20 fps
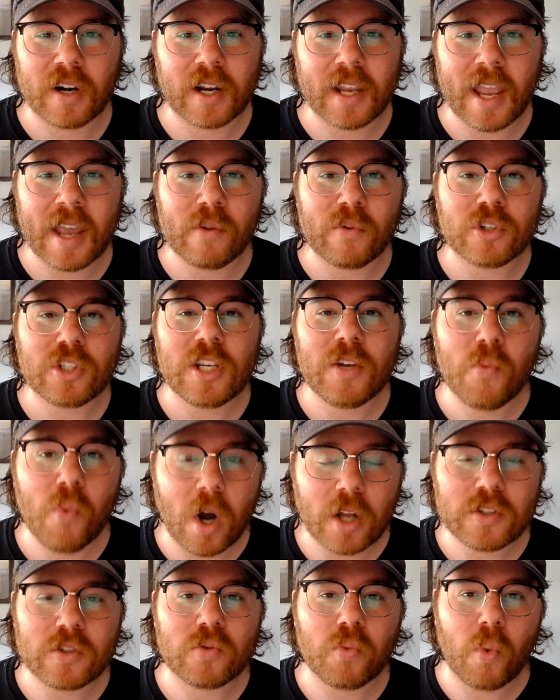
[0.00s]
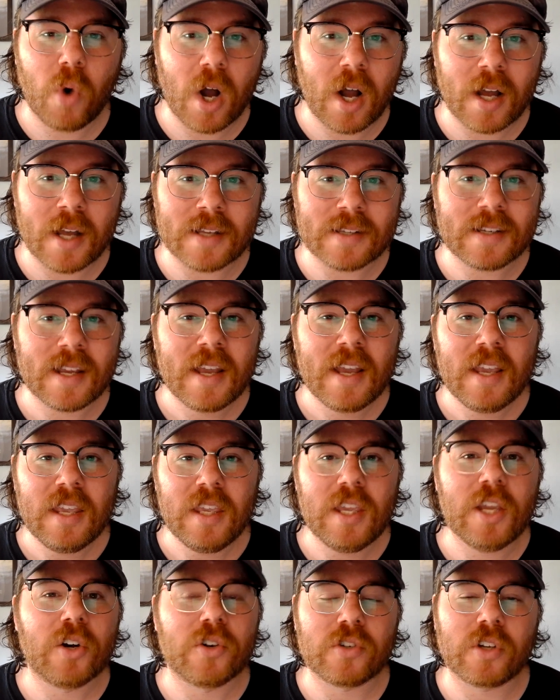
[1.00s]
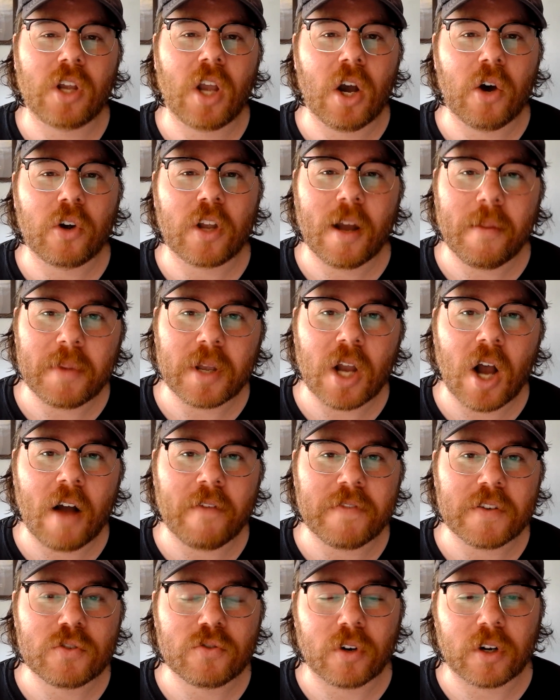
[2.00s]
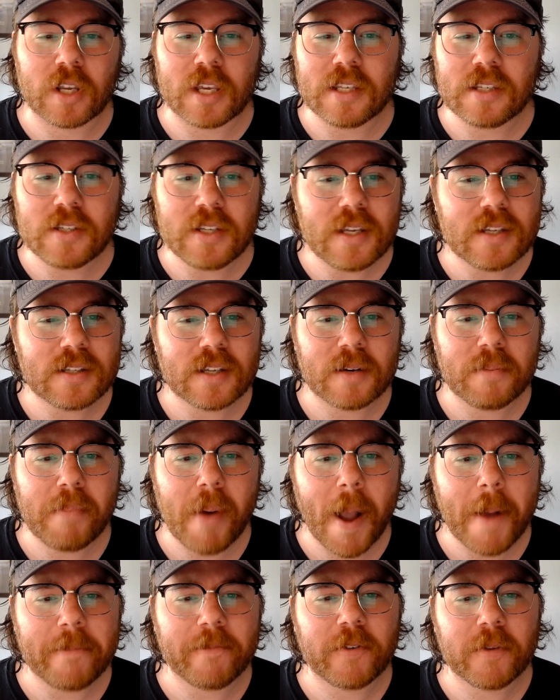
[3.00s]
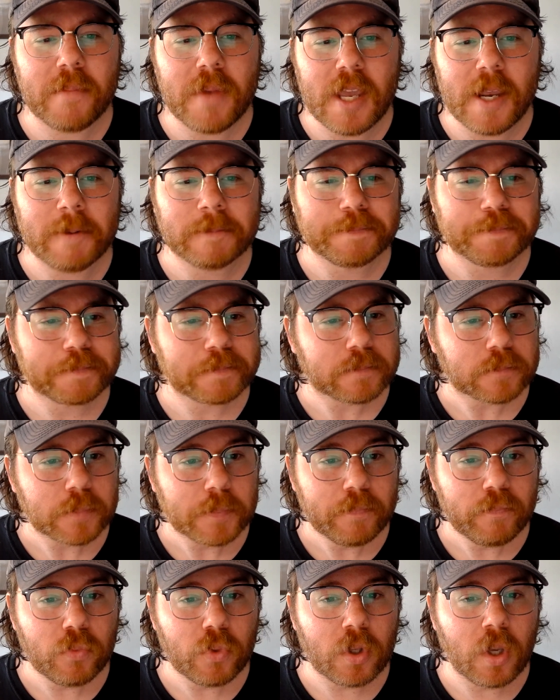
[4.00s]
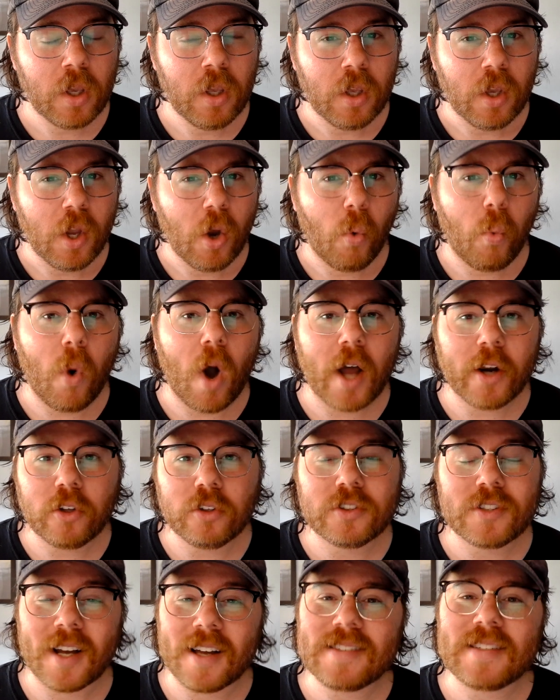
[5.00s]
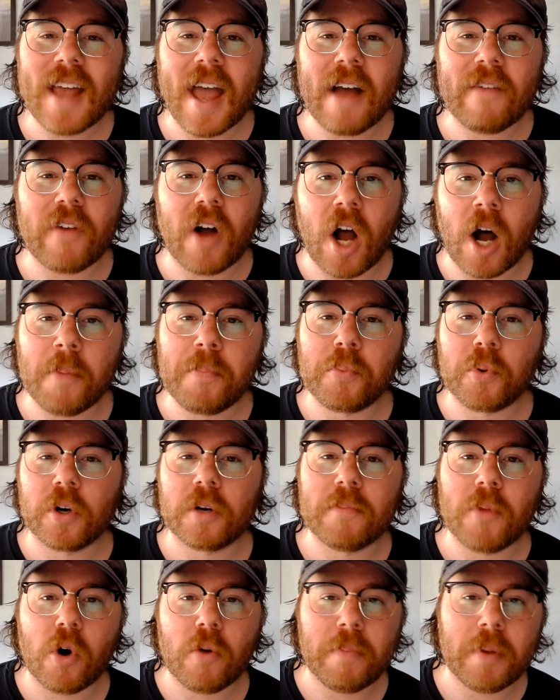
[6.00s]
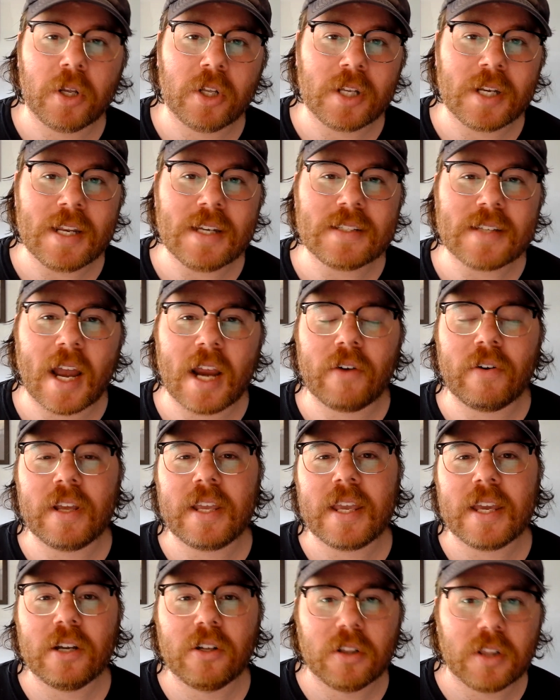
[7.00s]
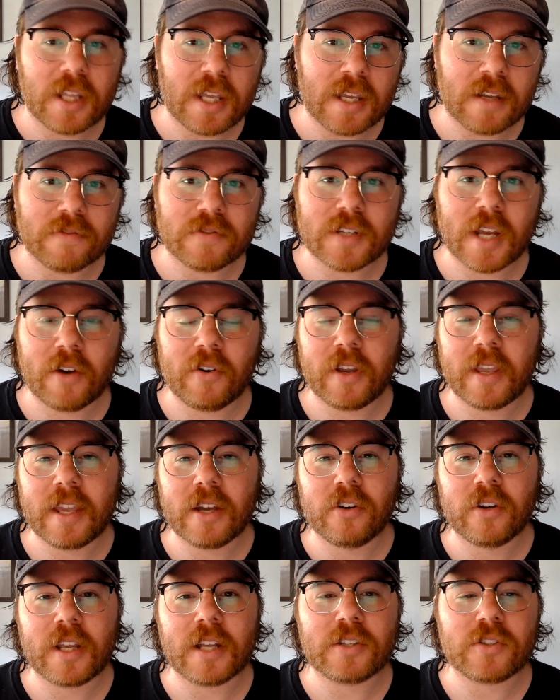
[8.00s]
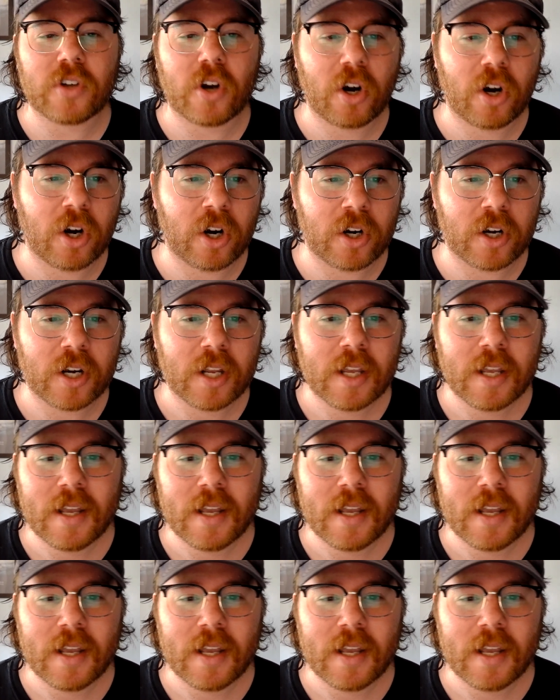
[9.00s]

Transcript: again, which he once was years ago coming off his rookie season. But for me, Waddle does have upward mobility. Tyreek Hill leaves. Tyreek Hill gets hurt.